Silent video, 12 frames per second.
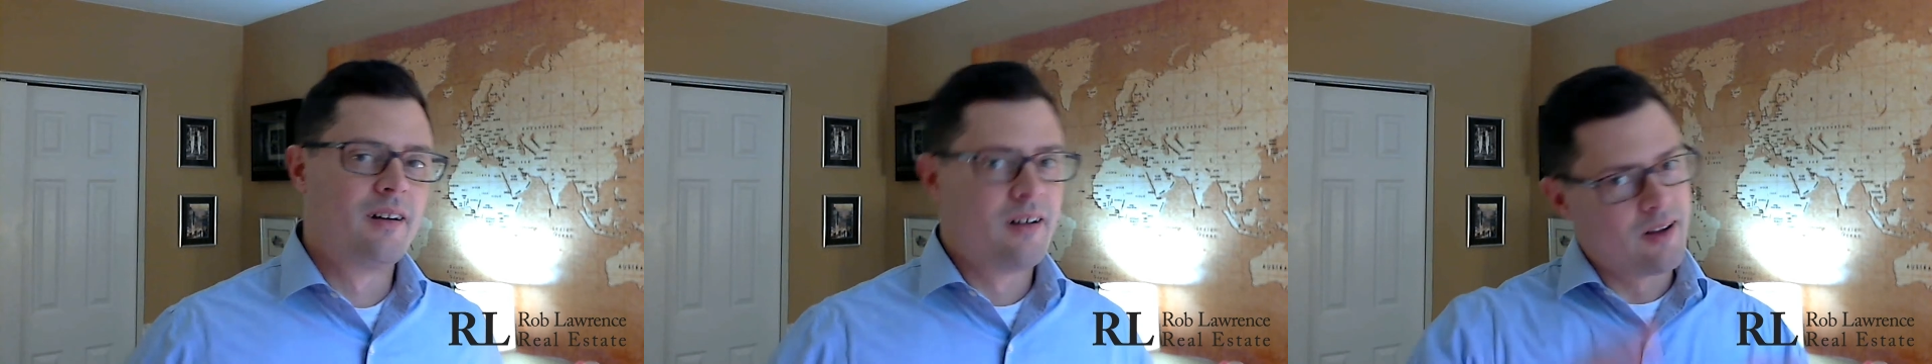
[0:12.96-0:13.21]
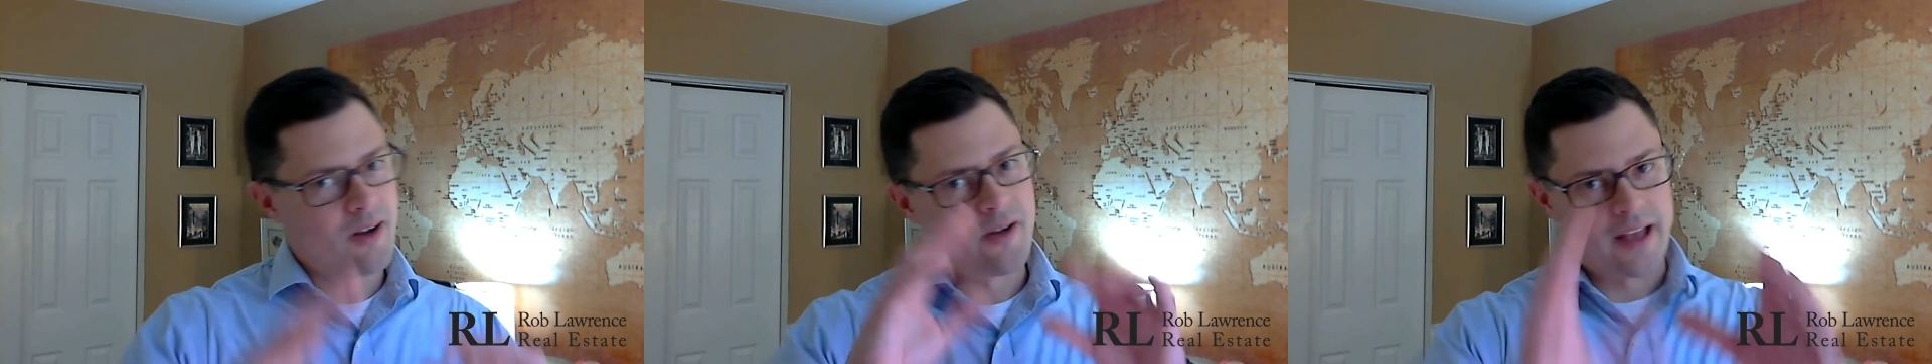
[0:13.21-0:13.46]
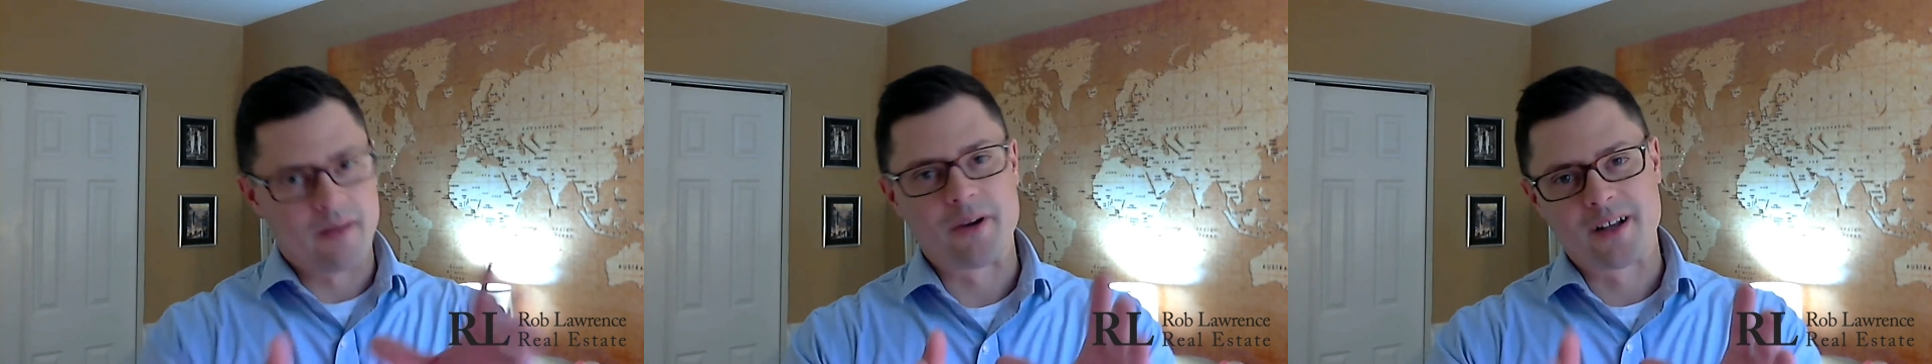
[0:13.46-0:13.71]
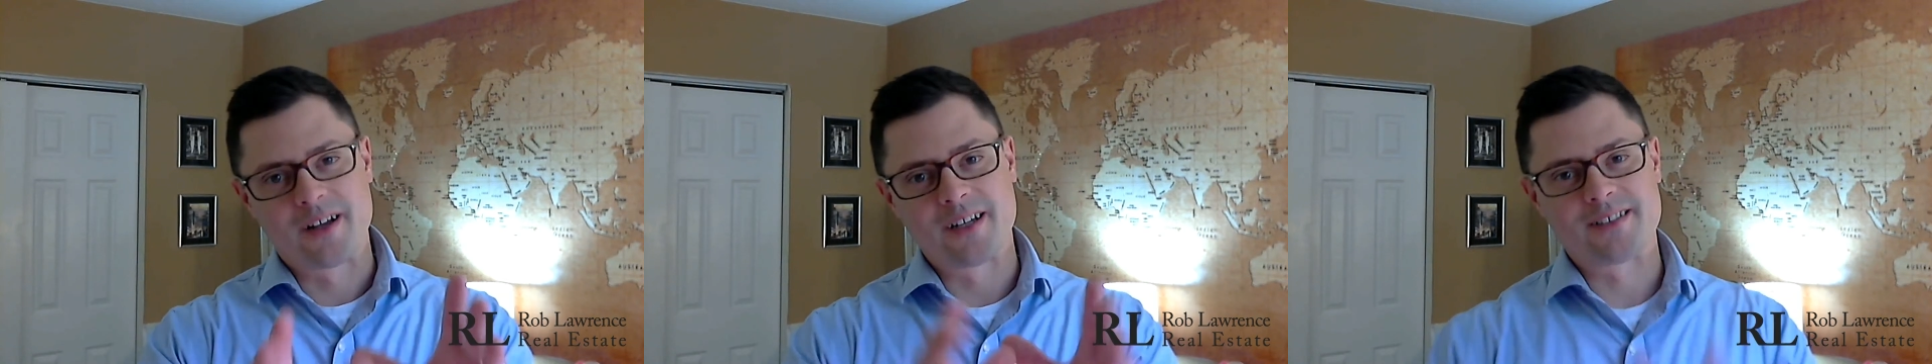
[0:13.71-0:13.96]
Okay, I'm going
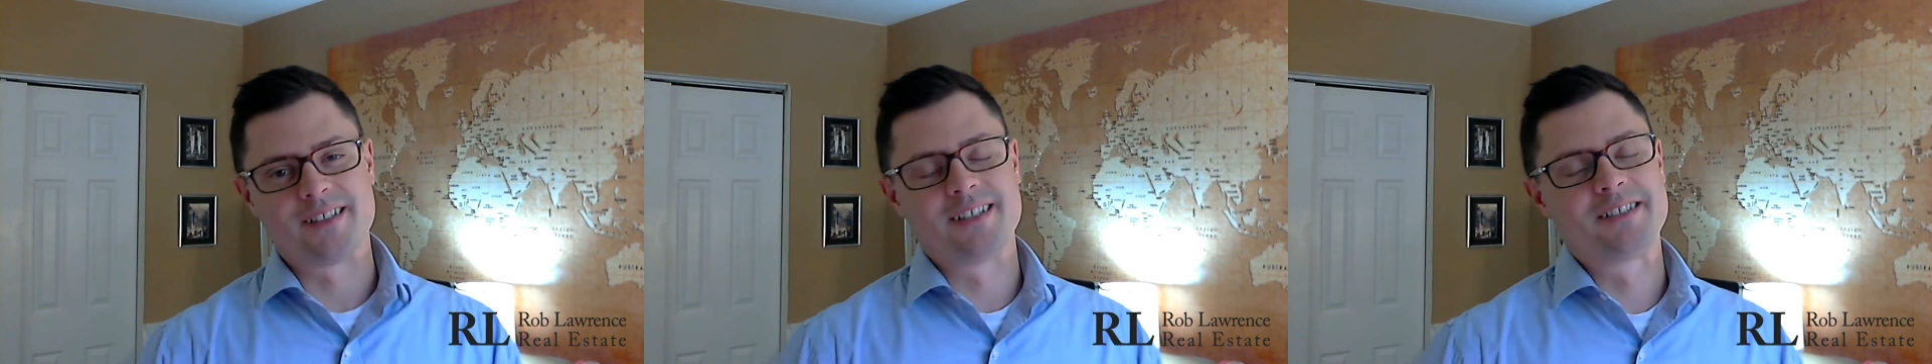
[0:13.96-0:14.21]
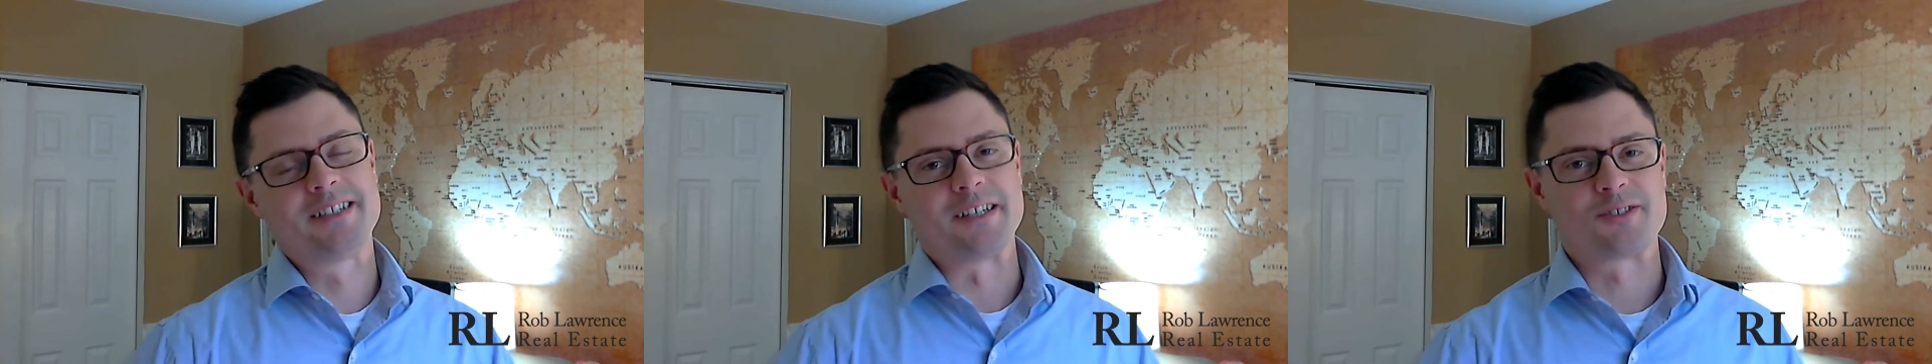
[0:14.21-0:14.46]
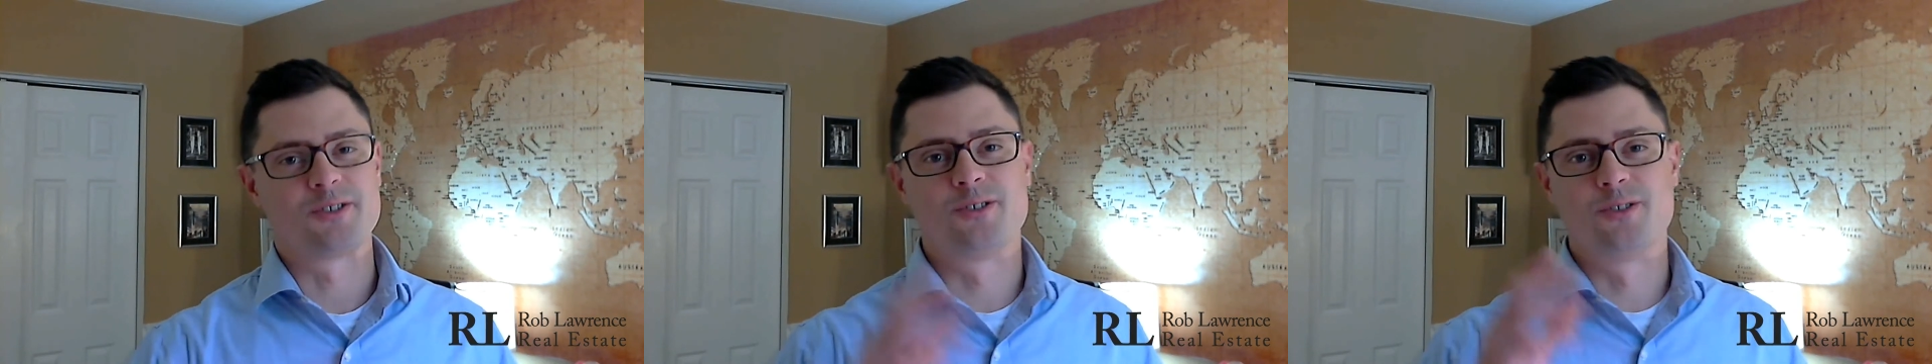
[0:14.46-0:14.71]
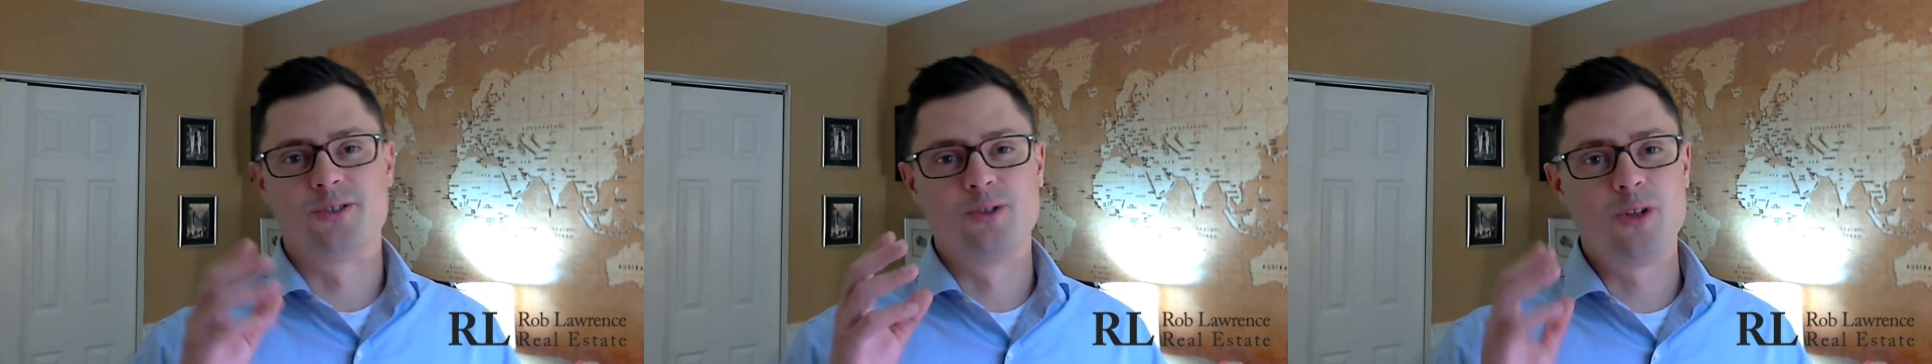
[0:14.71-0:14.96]
to cut to the chase.
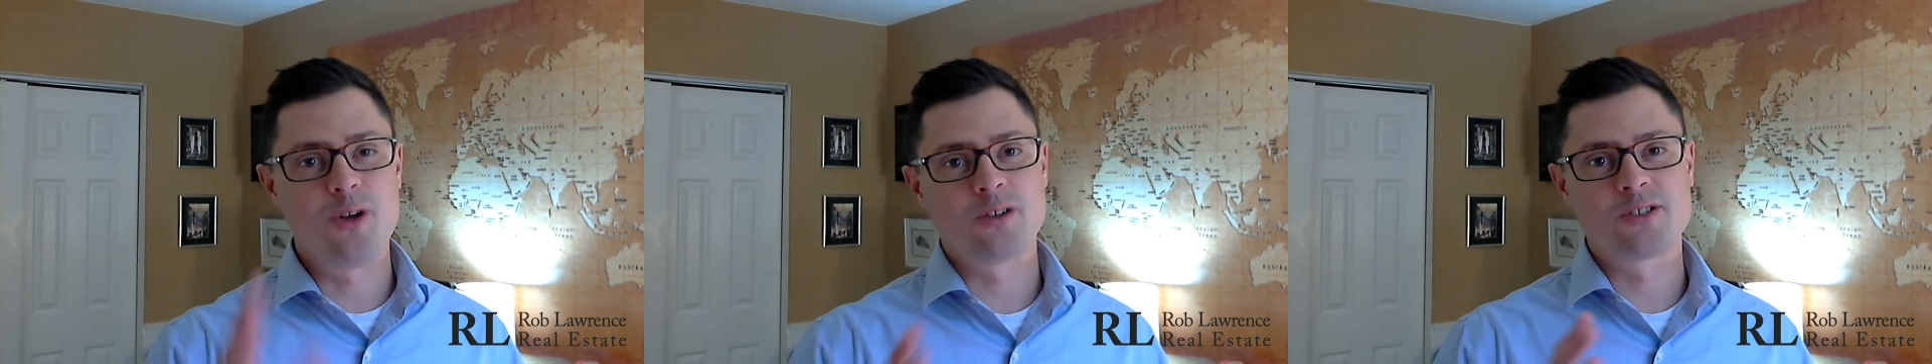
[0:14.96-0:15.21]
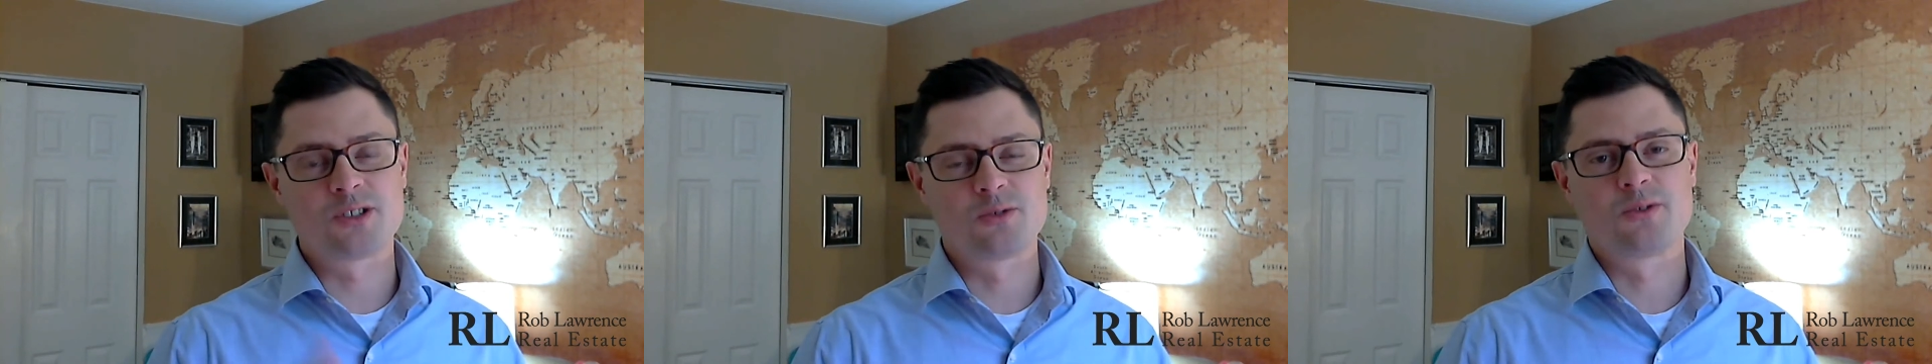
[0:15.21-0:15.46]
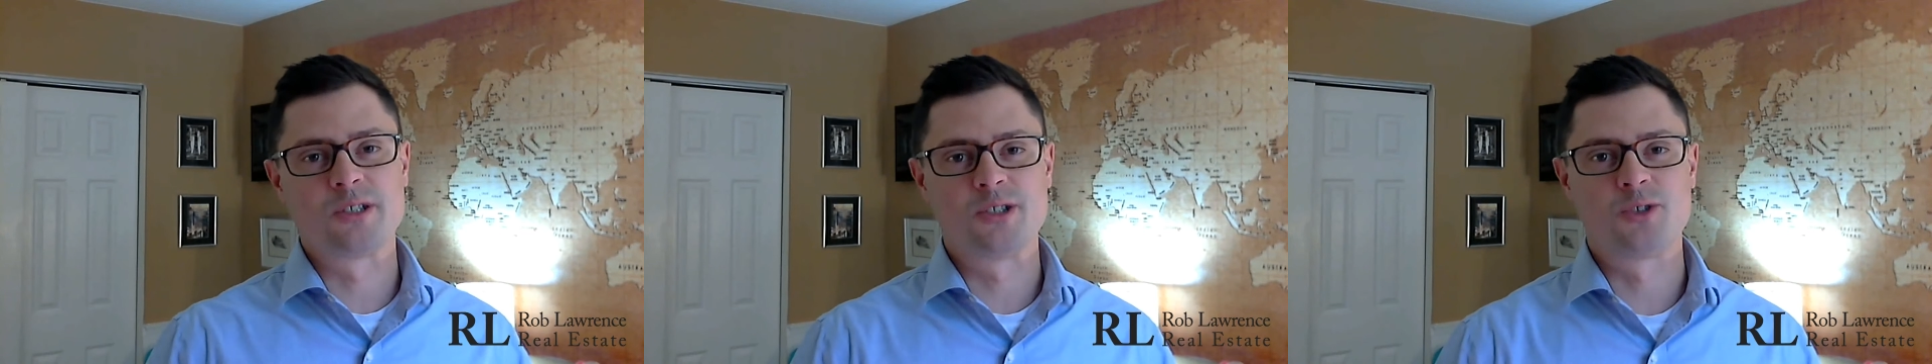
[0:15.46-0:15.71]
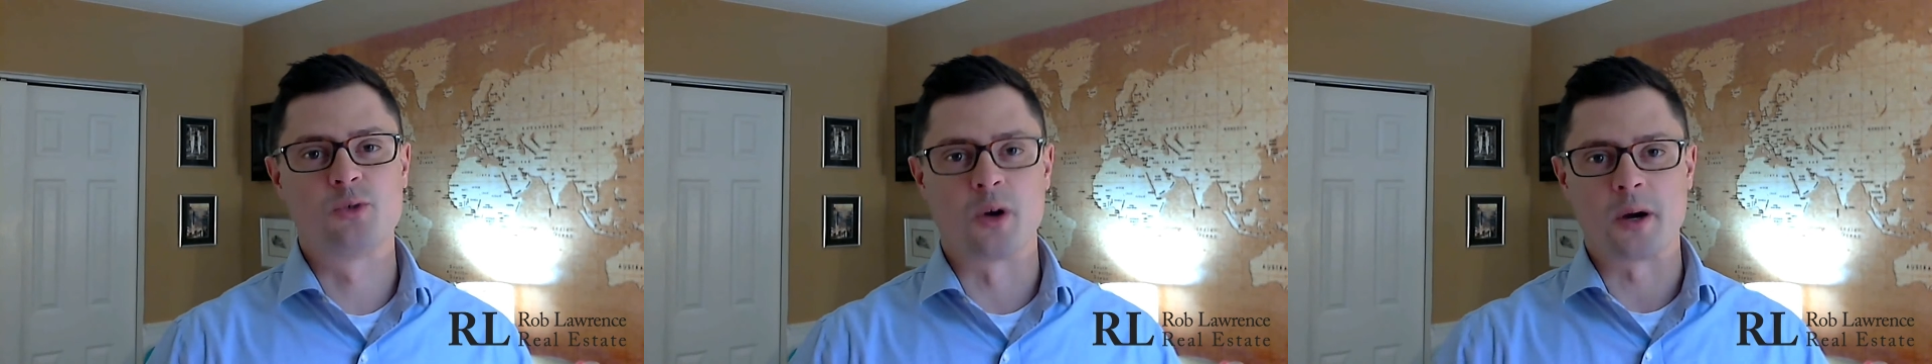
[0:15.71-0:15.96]
Long story
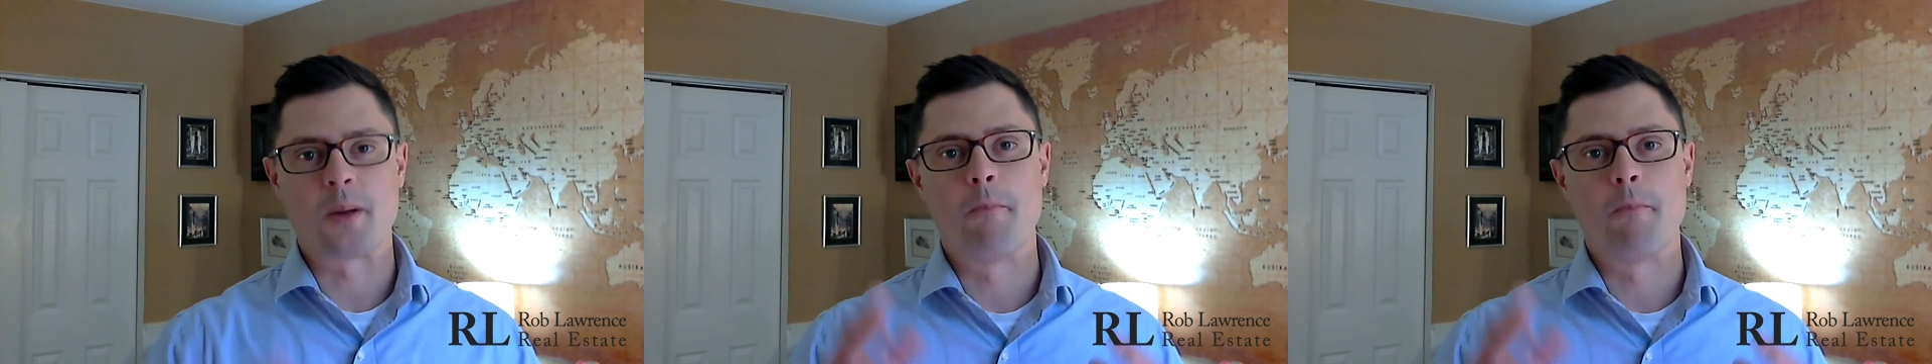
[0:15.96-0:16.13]
short,